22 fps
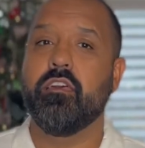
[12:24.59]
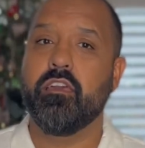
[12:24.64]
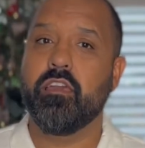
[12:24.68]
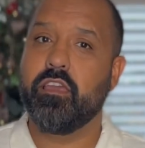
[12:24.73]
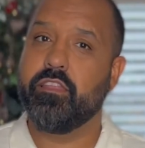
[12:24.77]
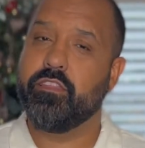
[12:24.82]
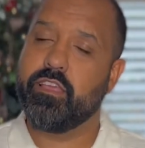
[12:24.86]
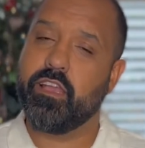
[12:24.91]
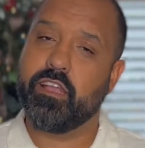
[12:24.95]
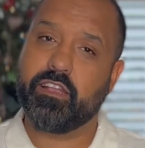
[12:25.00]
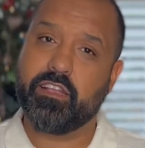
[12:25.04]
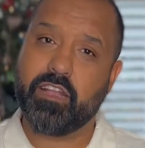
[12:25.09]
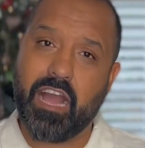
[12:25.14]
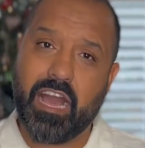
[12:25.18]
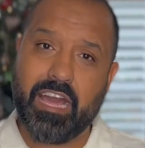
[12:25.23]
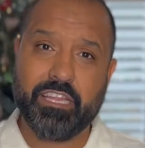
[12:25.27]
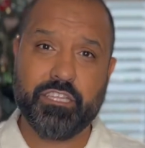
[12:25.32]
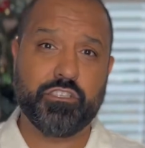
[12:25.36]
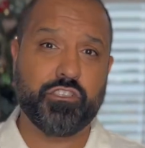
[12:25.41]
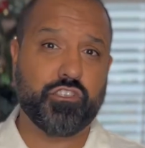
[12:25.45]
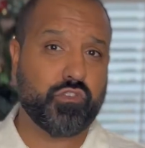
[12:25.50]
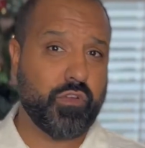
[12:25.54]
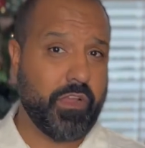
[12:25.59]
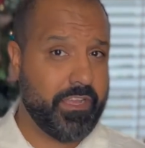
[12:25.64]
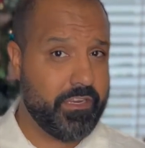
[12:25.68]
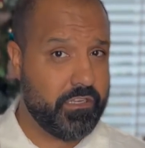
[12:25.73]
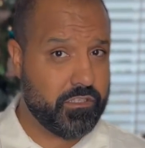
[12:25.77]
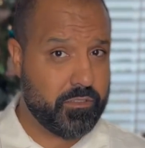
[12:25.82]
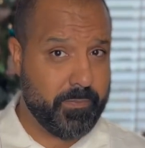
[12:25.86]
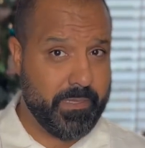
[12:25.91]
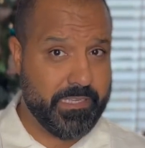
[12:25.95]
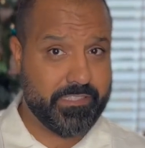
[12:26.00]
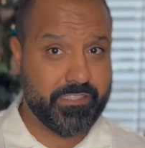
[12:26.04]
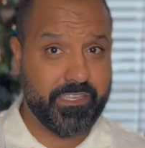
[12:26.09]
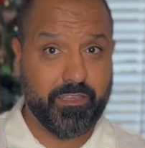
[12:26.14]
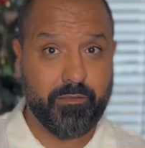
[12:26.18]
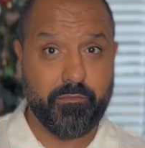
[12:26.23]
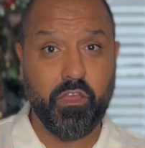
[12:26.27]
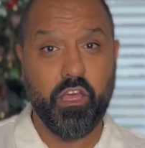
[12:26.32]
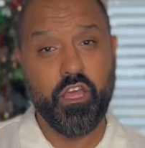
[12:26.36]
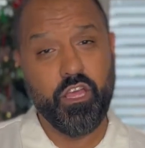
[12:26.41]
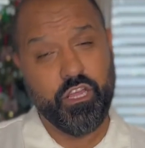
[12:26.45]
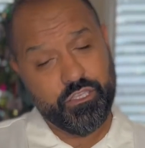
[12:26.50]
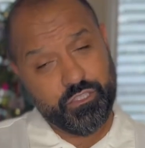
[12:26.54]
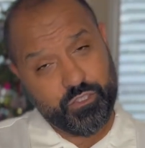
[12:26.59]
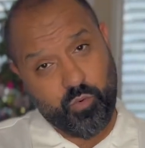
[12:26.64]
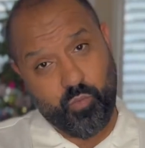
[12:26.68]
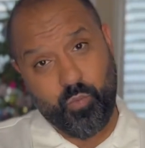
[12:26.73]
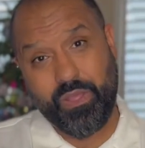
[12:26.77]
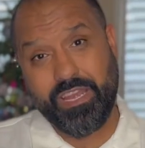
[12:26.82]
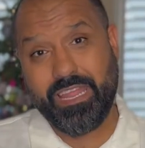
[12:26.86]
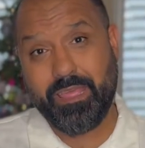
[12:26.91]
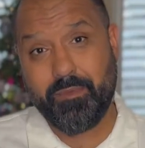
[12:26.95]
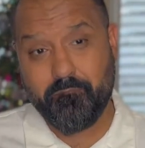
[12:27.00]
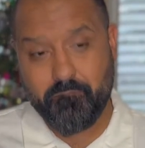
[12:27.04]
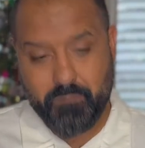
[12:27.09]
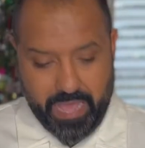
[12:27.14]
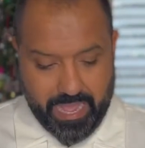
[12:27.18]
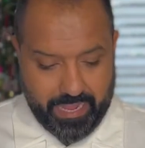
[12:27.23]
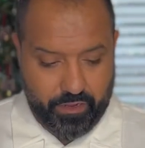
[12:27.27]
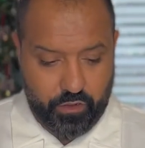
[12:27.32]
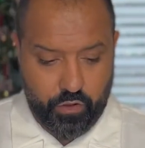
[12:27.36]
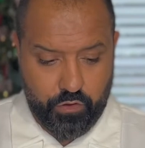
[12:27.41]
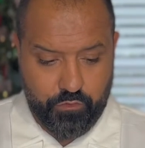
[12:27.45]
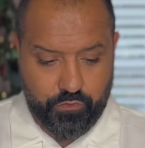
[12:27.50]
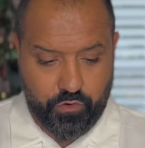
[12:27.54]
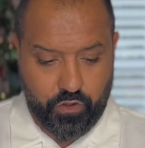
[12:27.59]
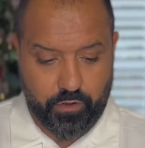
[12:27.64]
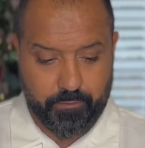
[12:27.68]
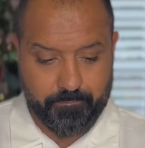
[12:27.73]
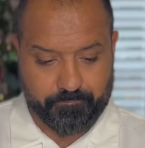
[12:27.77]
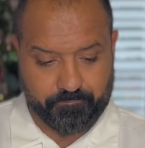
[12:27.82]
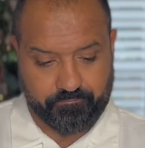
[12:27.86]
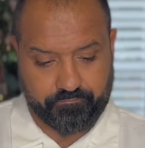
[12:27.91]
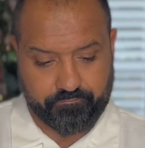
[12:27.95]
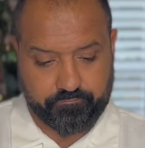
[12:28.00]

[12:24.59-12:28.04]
And yet God is trying to speak to him to win him back over.